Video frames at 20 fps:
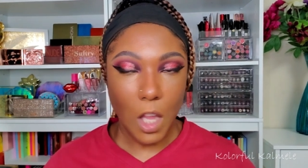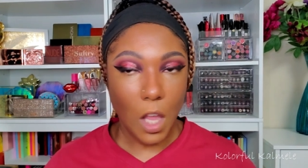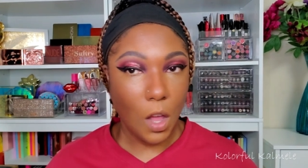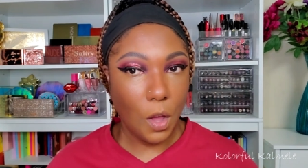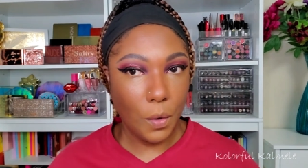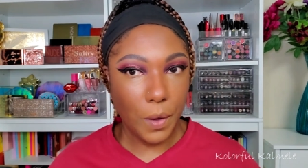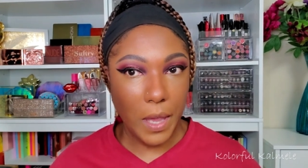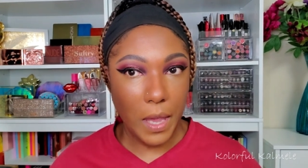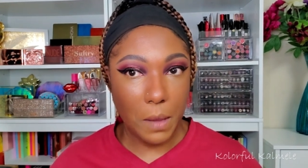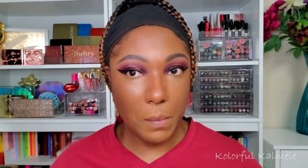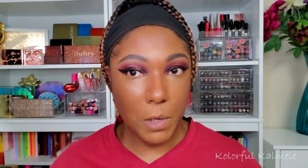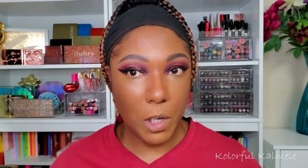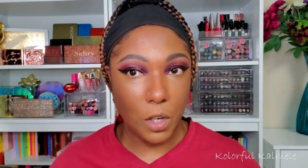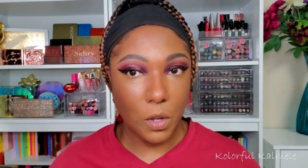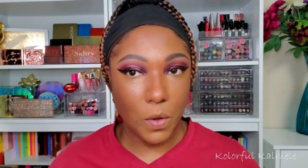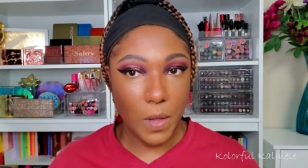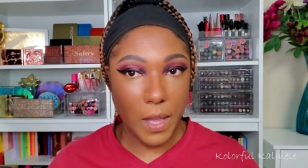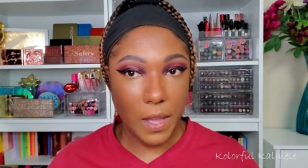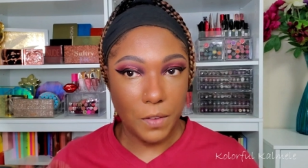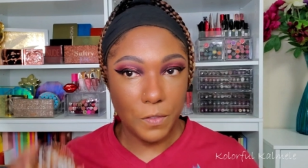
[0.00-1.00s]
Okay, I'm gonna
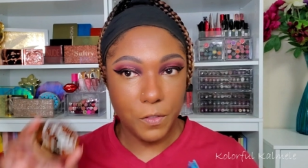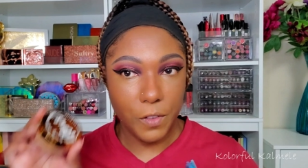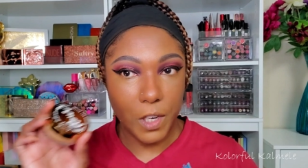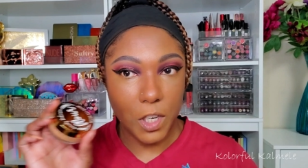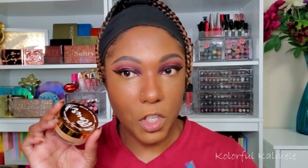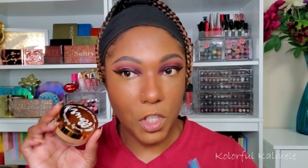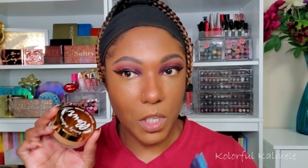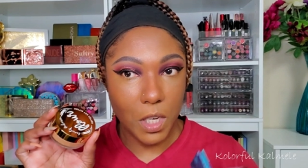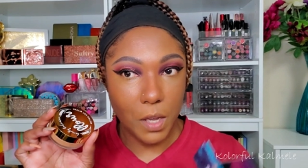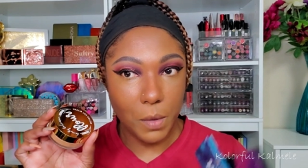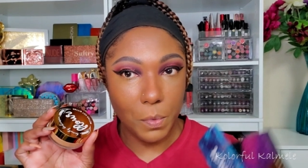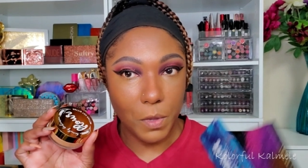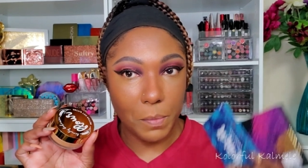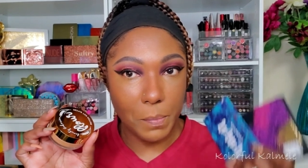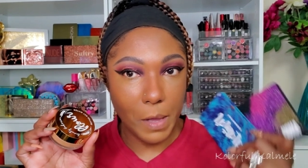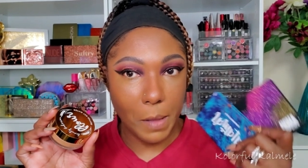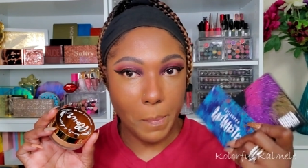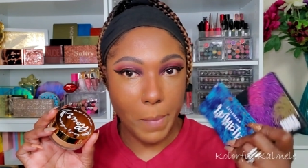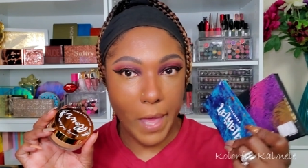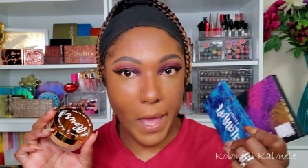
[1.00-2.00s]
go ahead and finish up with
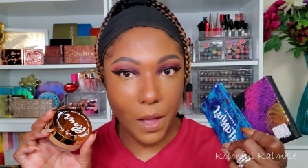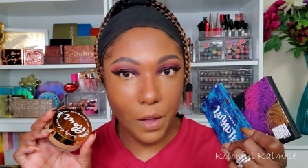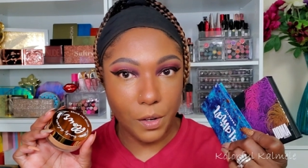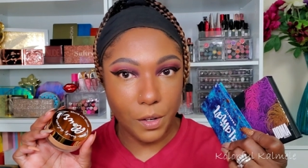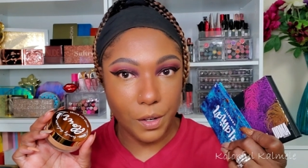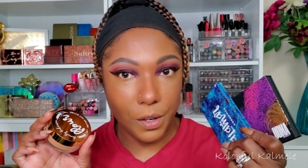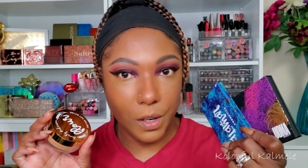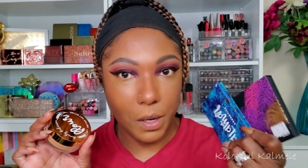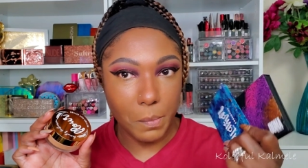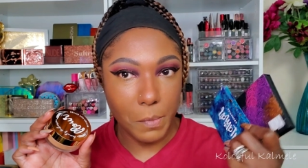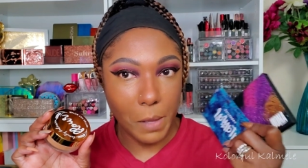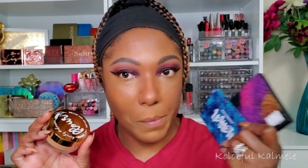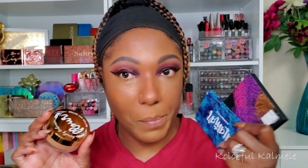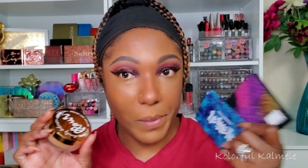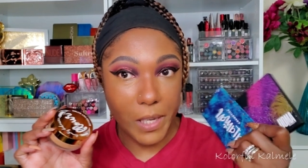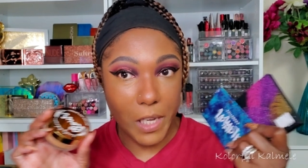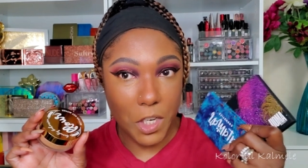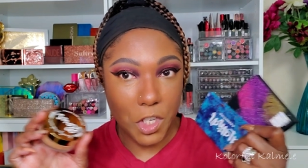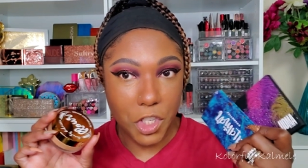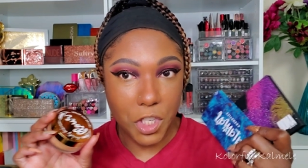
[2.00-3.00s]
my powder and my
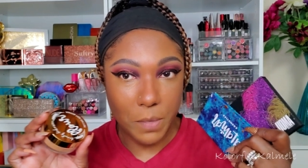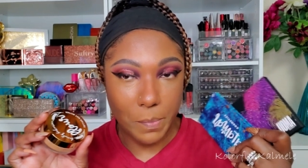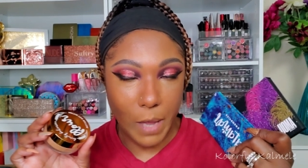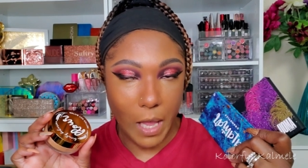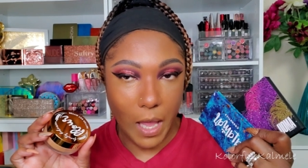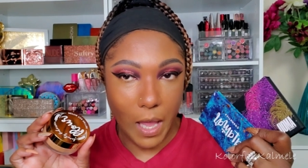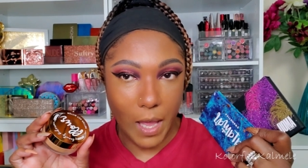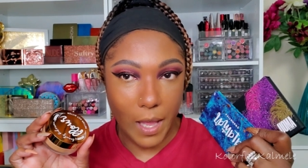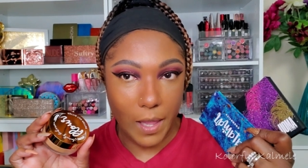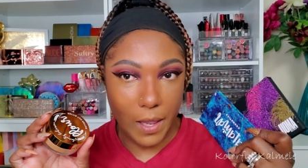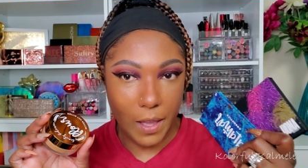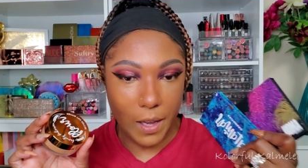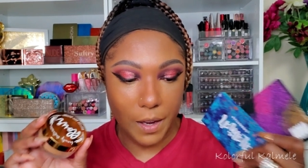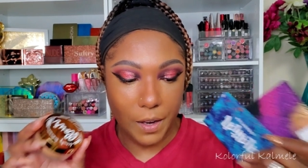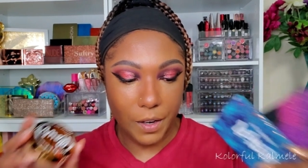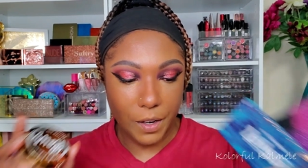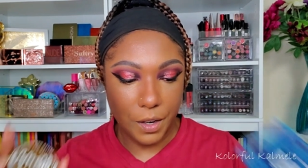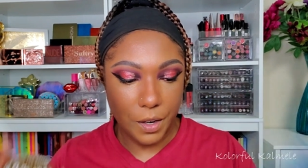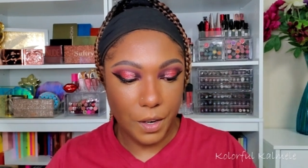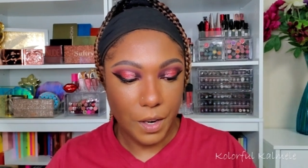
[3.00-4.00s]
blush and my
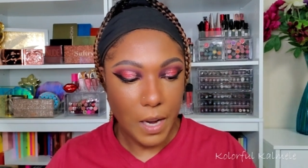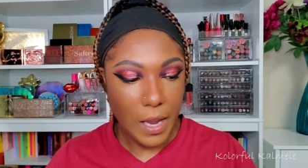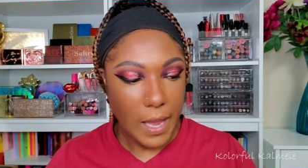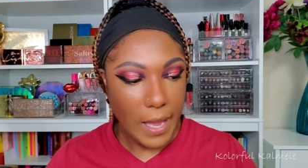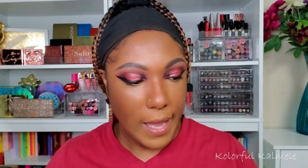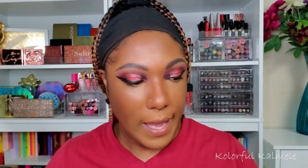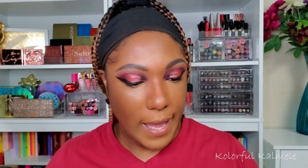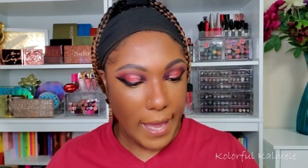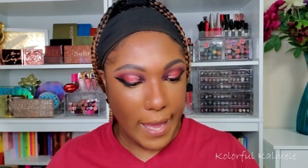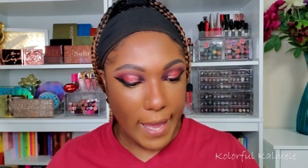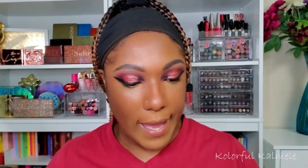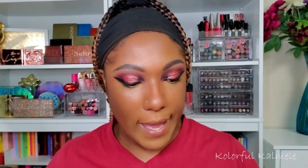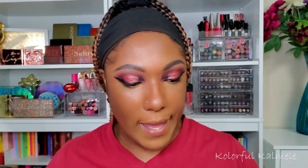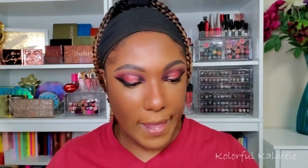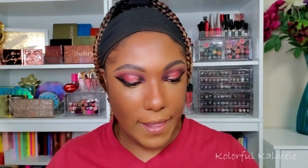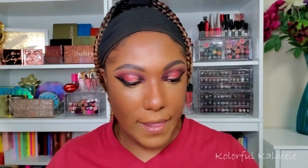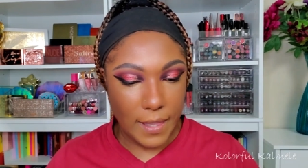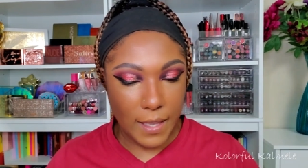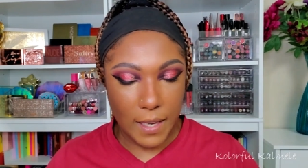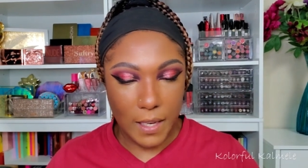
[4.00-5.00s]
highlighter,
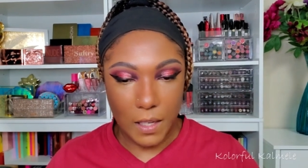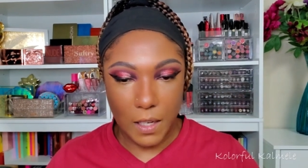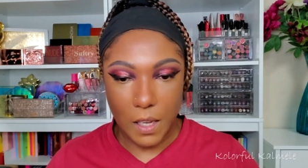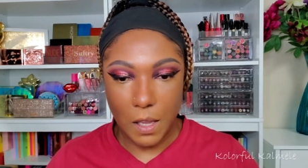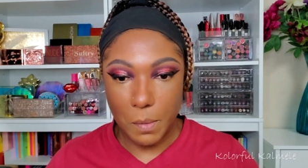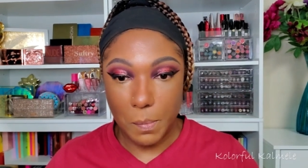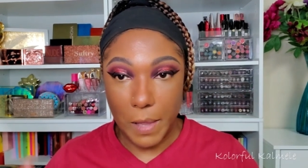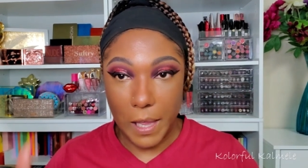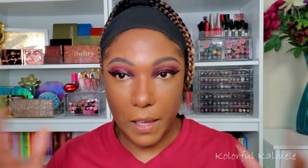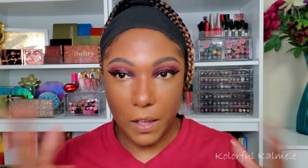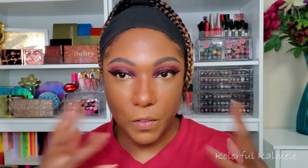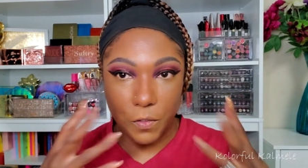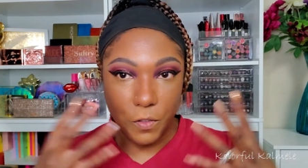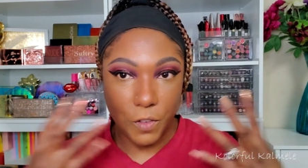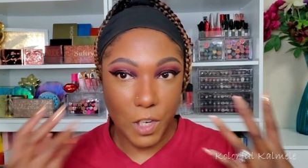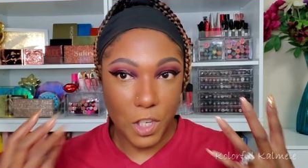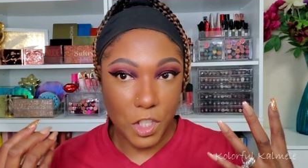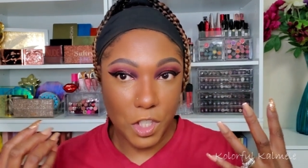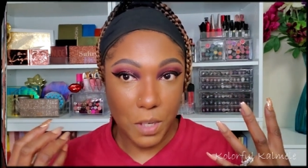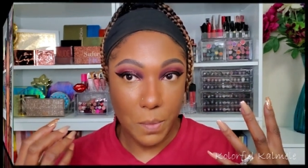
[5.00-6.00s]
and then come back and
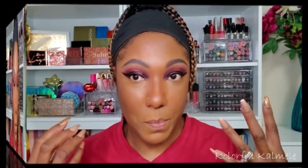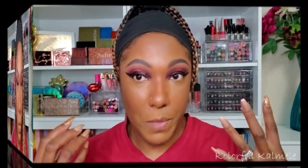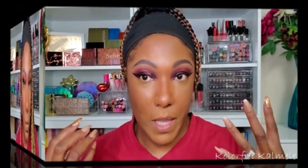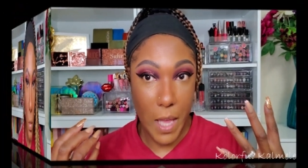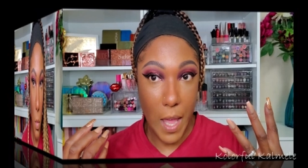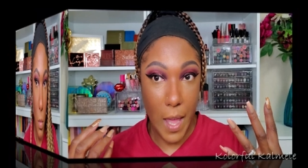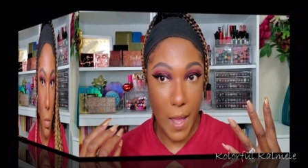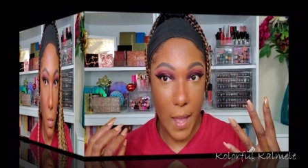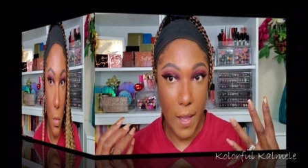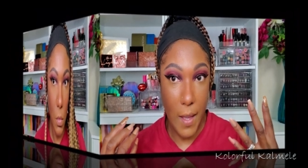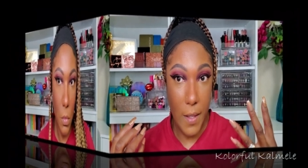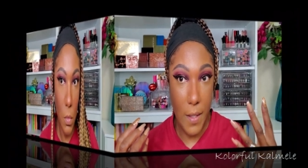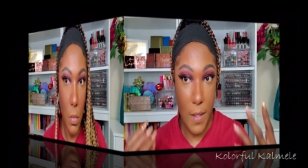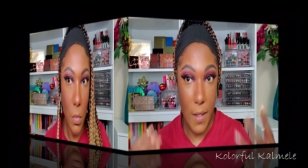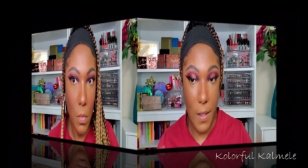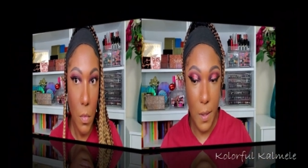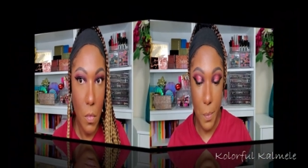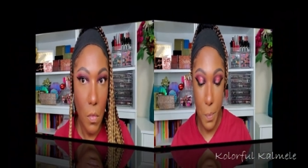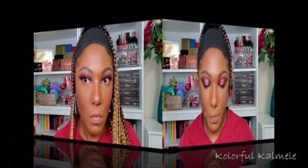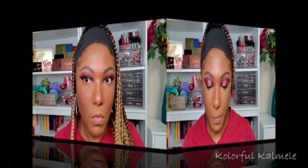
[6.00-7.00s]
finish up the eyes.